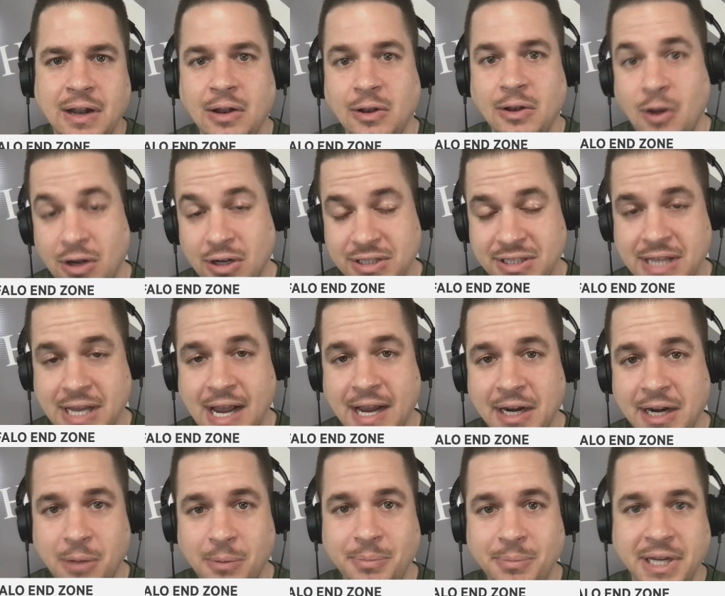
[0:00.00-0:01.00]

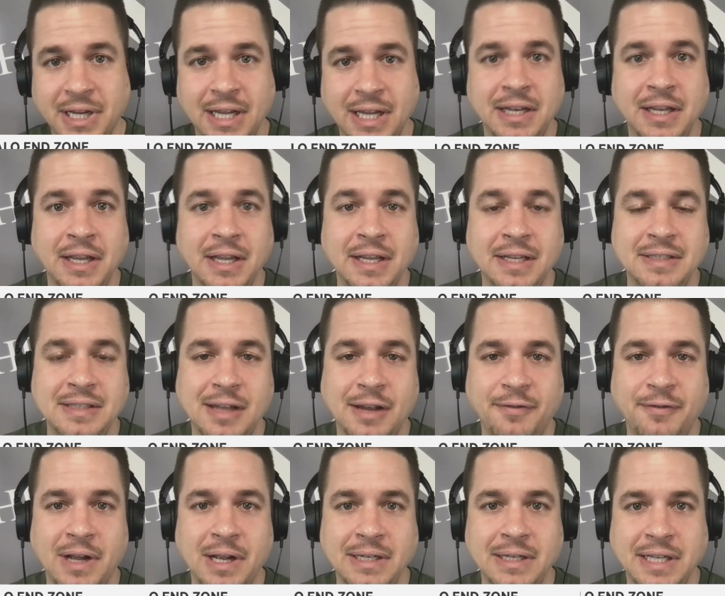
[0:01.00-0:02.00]
alongside, albeit,
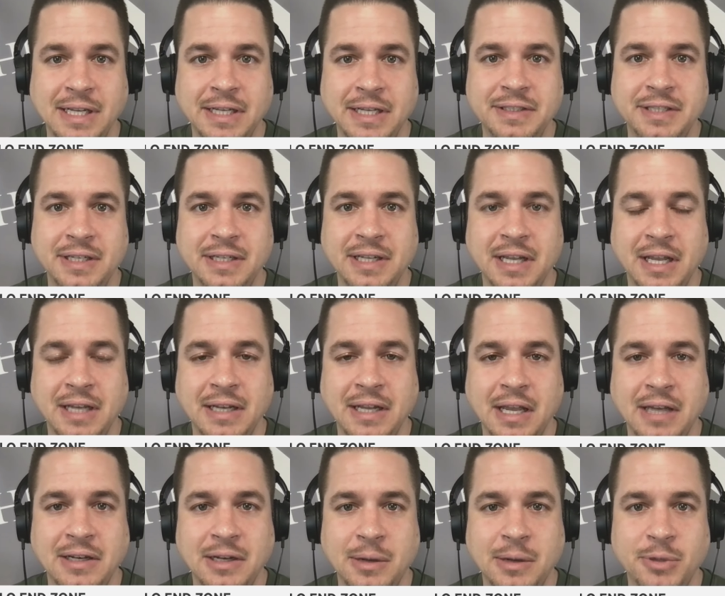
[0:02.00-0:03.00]
Stephon Diggs
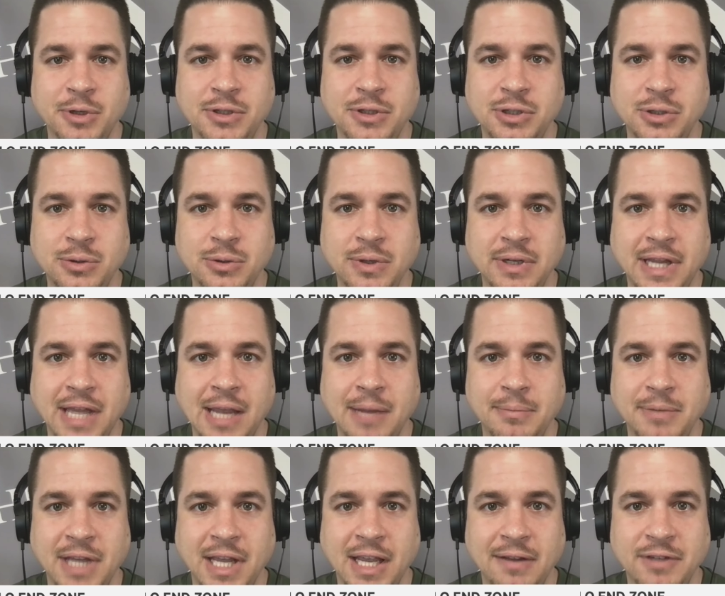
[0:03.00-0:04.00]
and number 2,
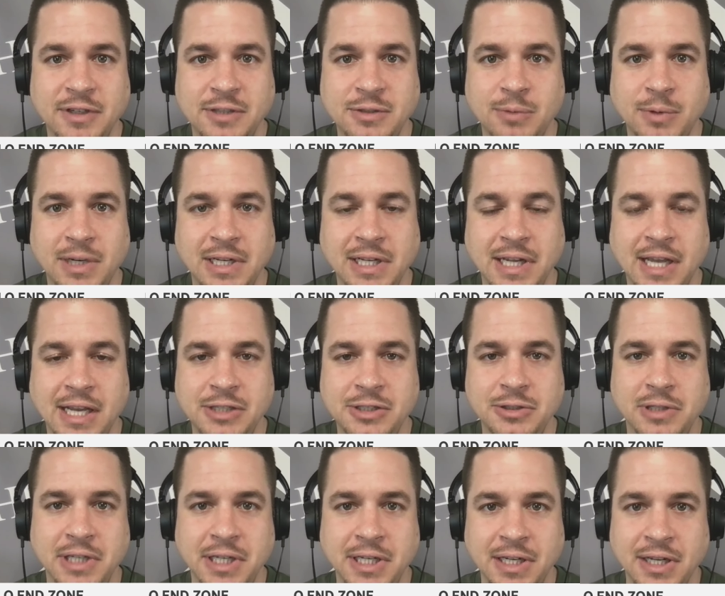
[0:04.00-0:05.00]
Gabe Davis, when he
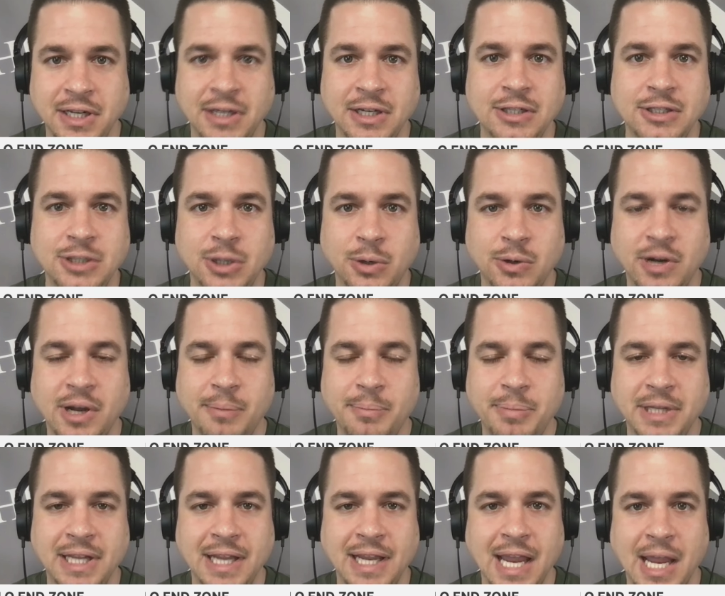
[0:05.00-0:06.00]
actually showed up
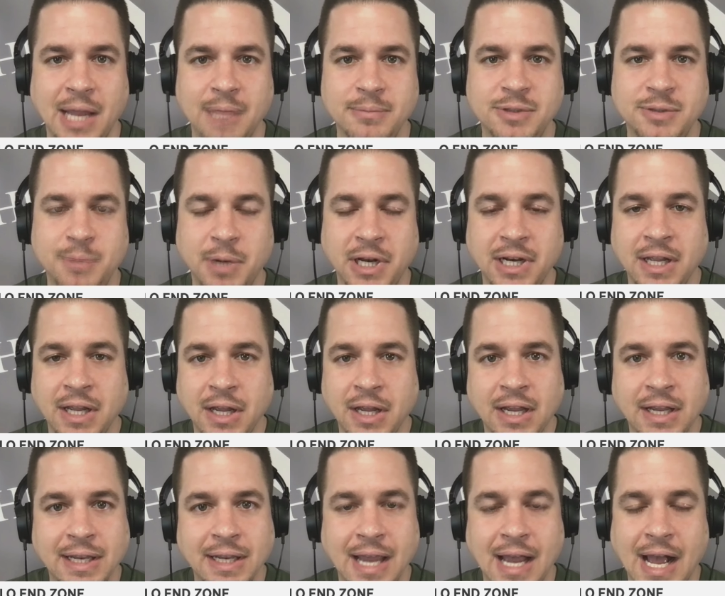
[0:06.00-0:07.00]
in the games. But,
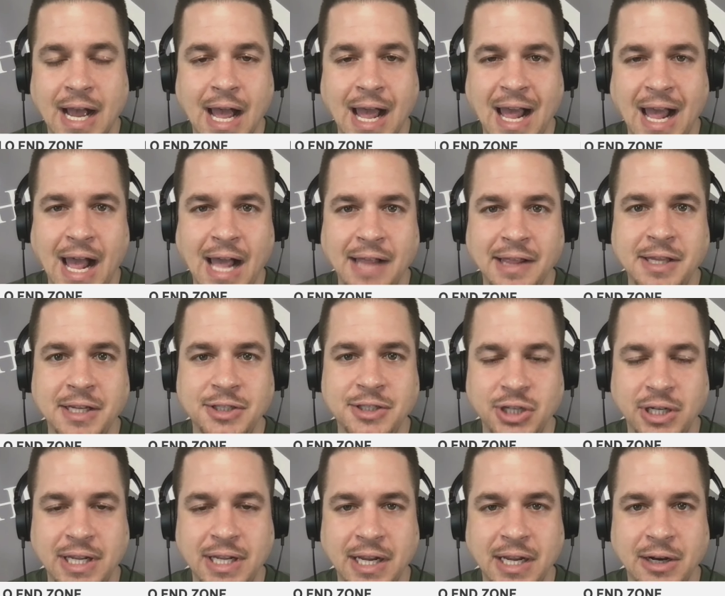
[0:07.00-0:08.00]
yeah, I think
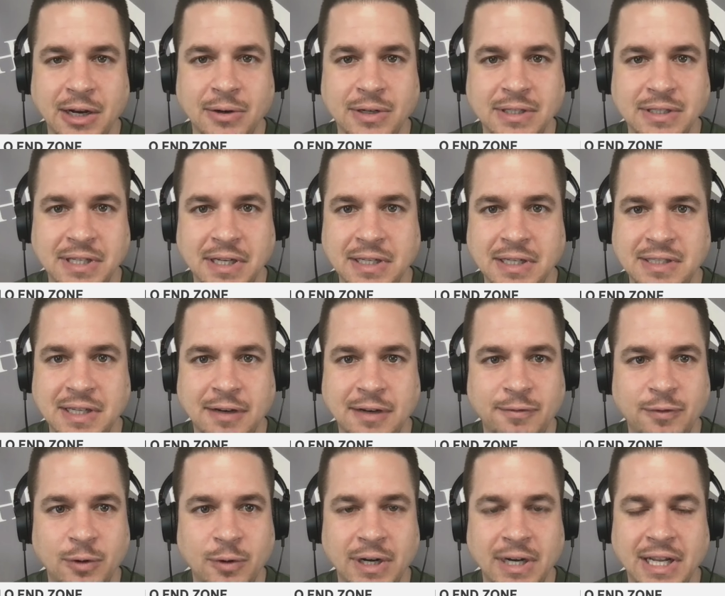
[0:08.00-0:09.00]
Shakir is in
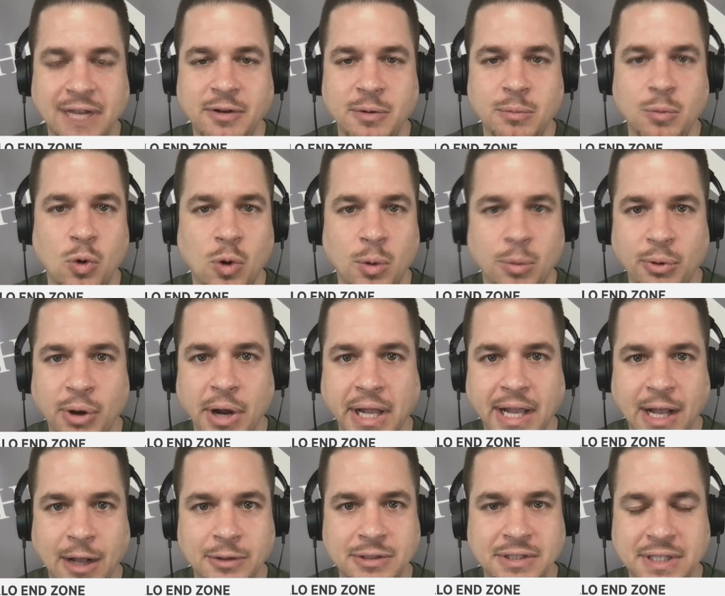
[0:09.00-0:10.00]
for an even more
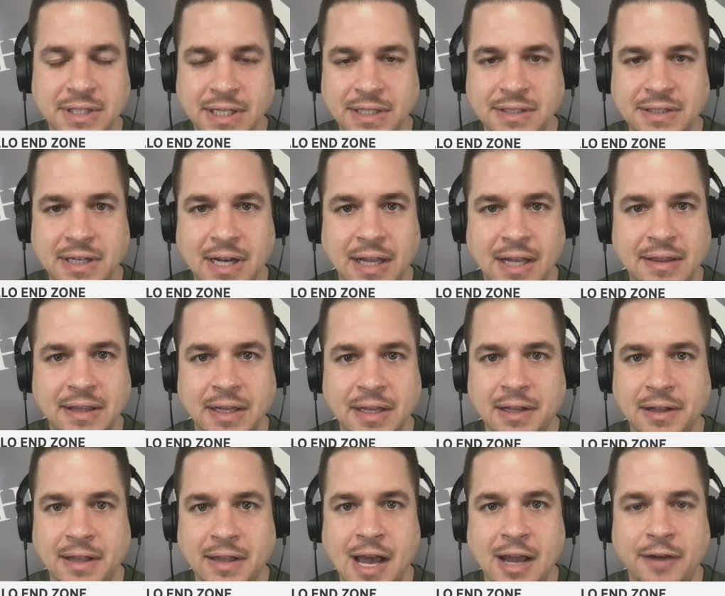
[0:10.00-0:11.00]
breakout season. I think
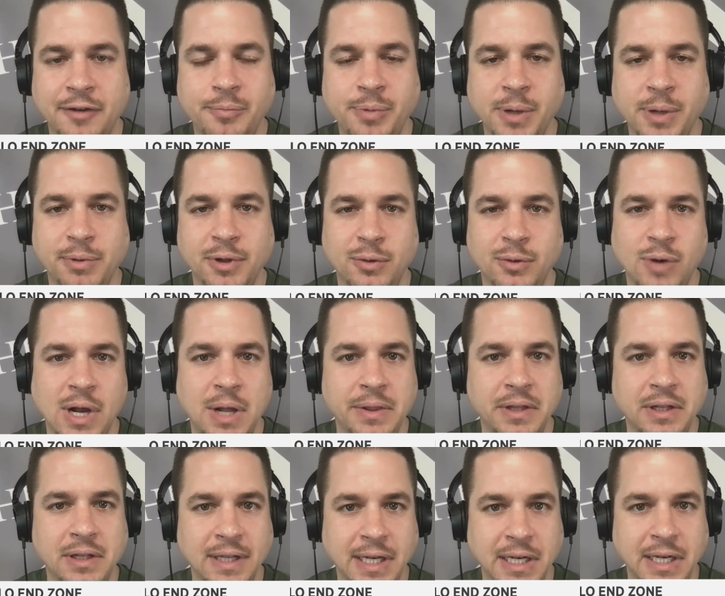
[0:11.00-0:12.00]
a lot of people around
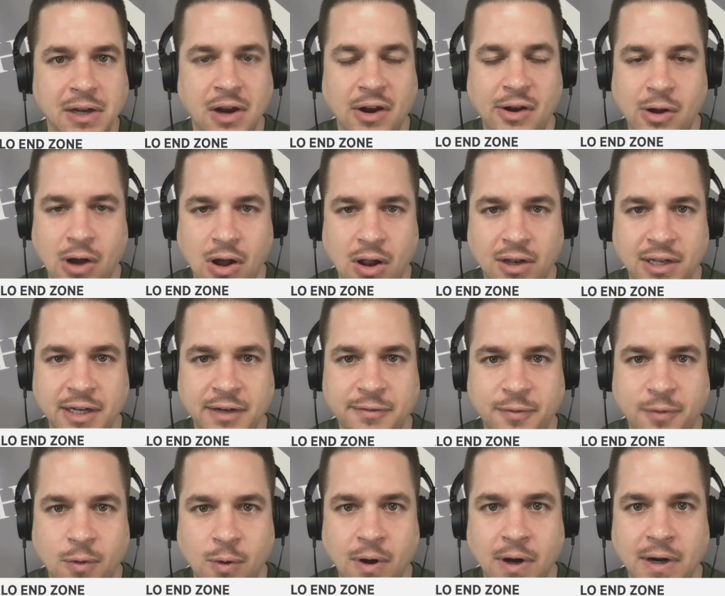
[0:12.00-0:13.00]
the league are calling
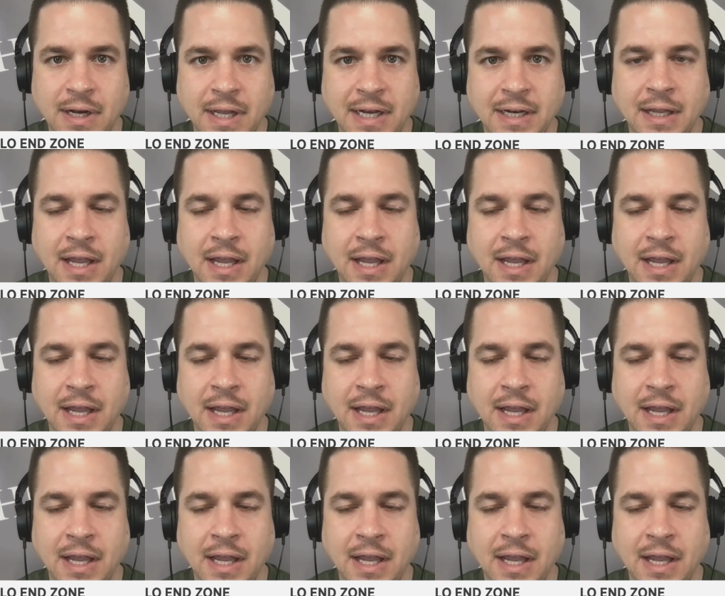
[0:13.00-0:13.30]
for it.